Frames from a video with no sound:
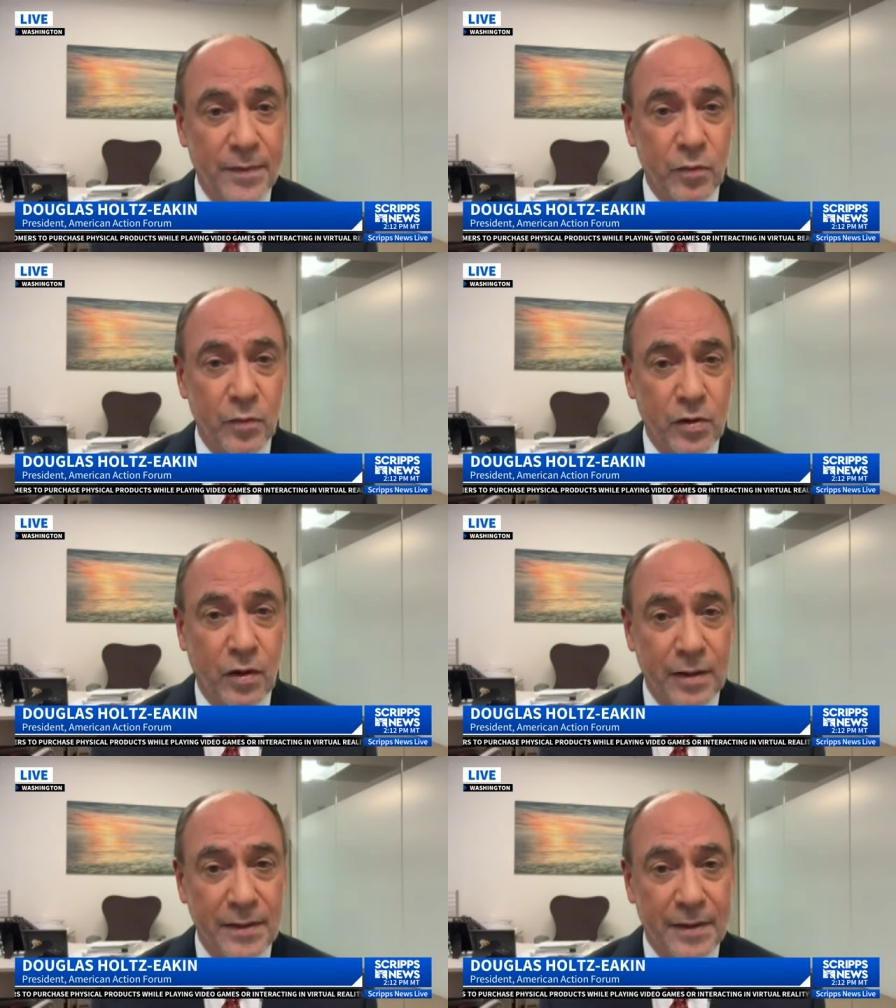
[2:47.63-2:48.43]
I mean, we're
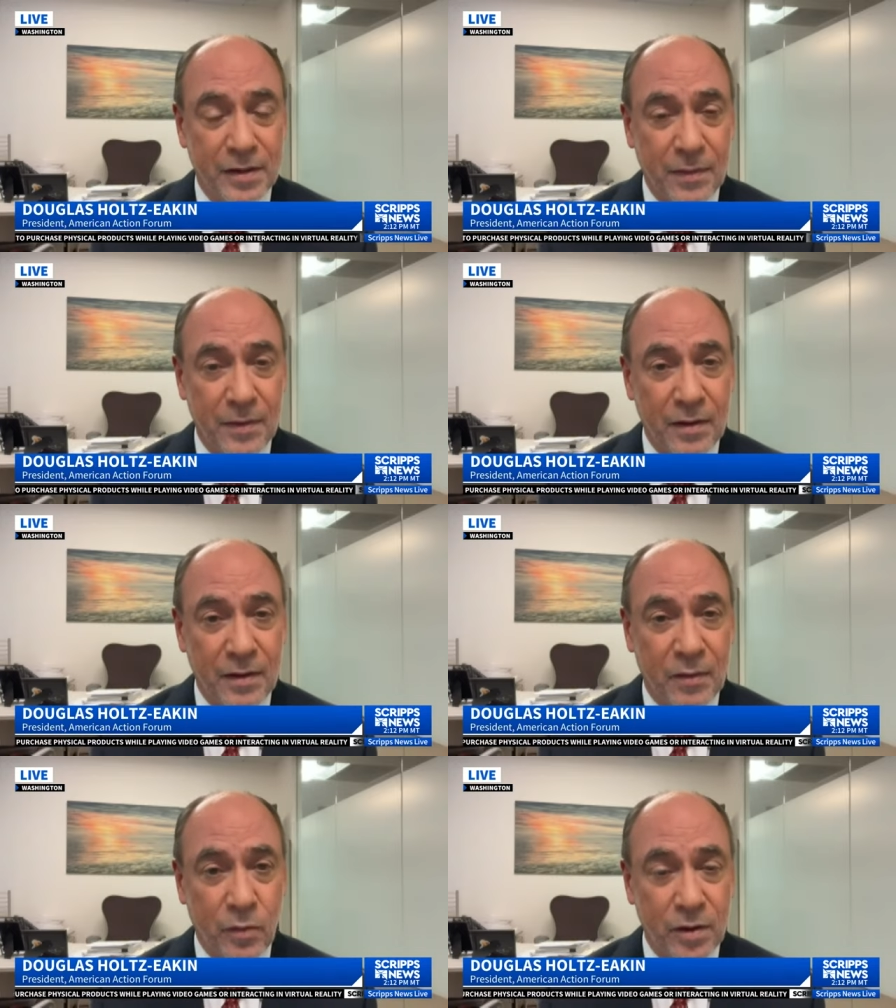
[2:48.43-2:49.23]
talking about
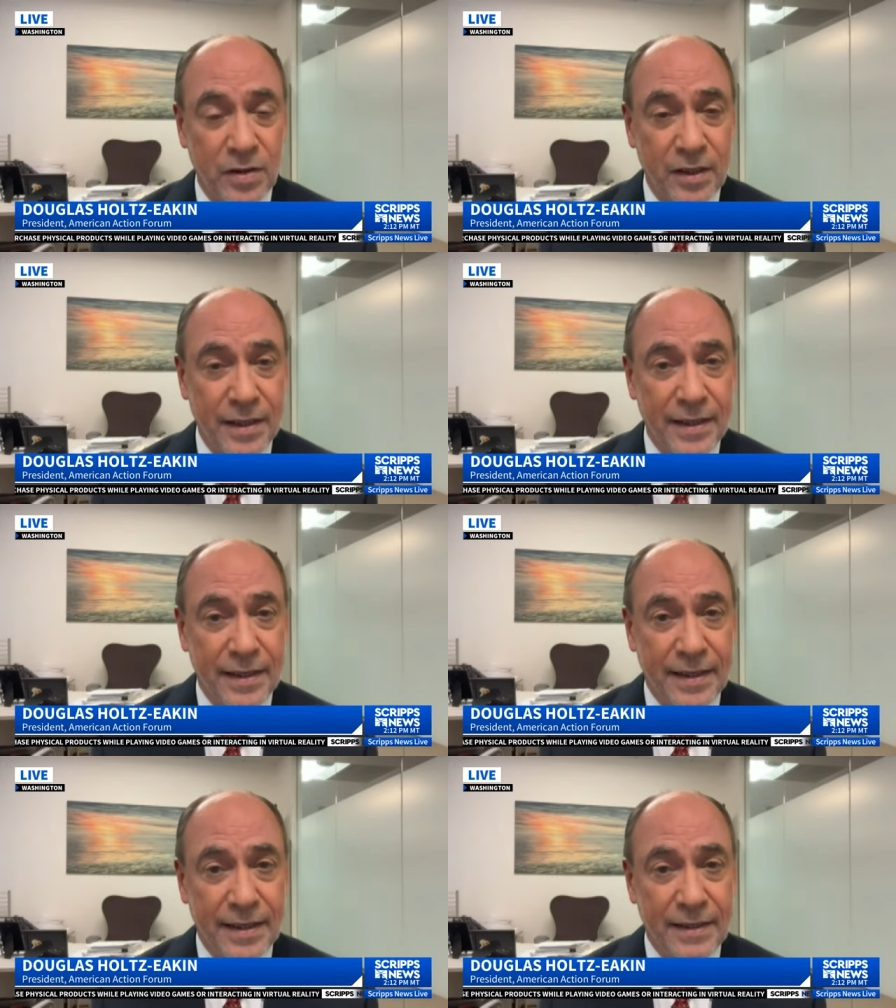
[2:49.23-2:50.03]
something that was
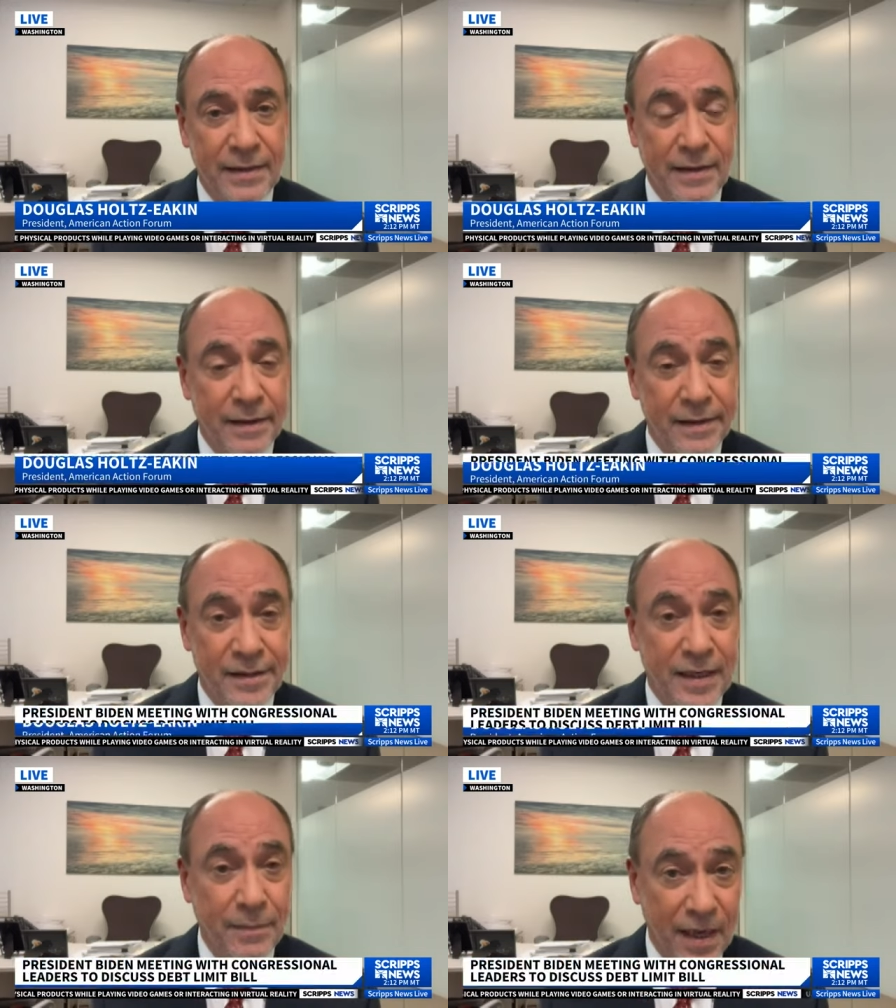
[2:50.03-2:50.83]
in
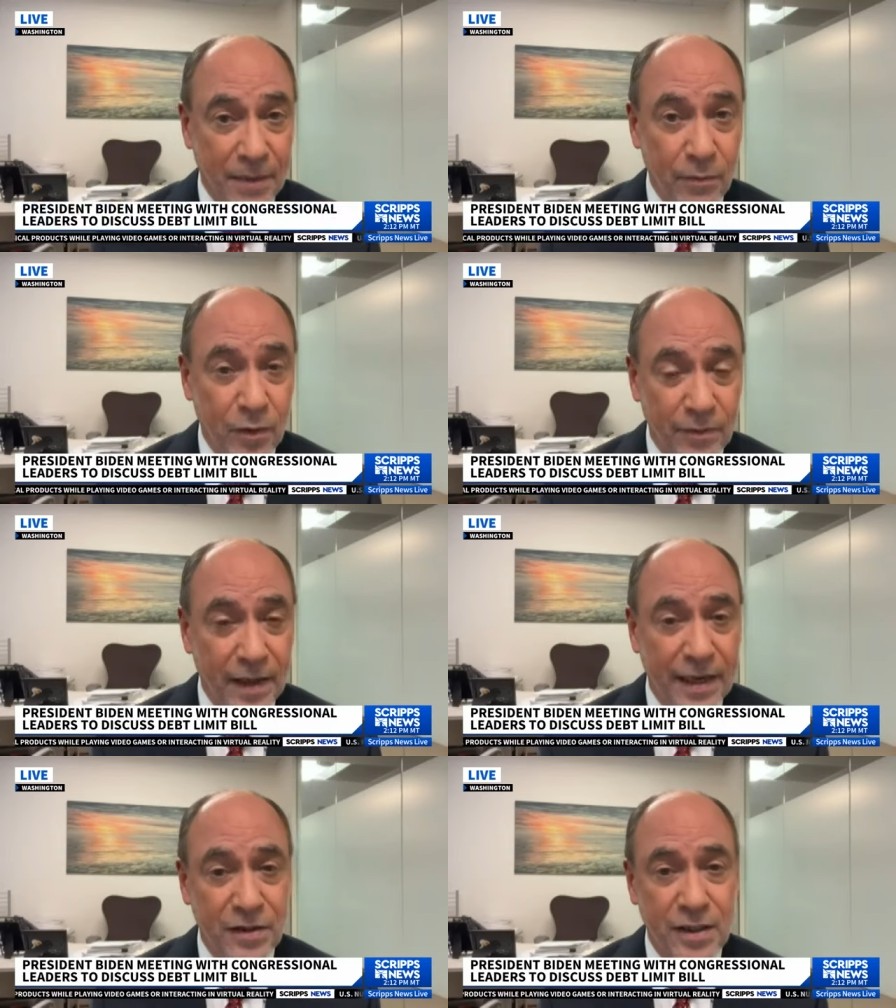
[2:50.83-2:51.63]
September of
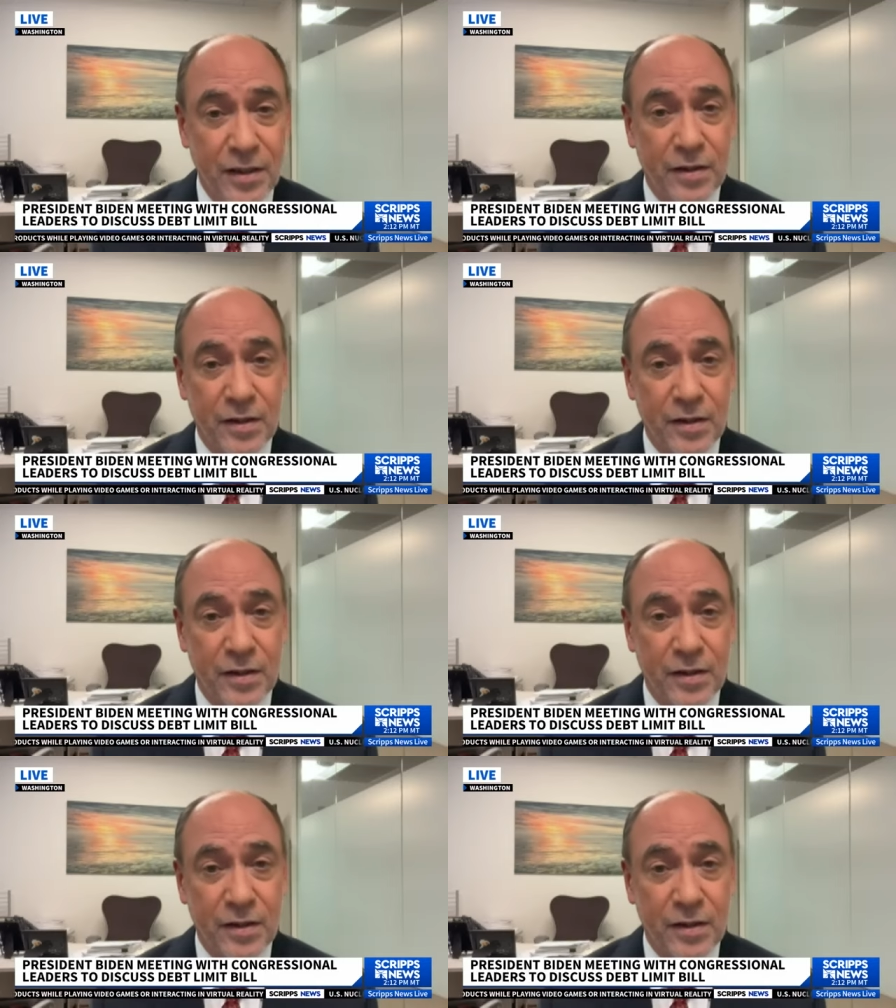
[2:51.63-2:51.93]
last year.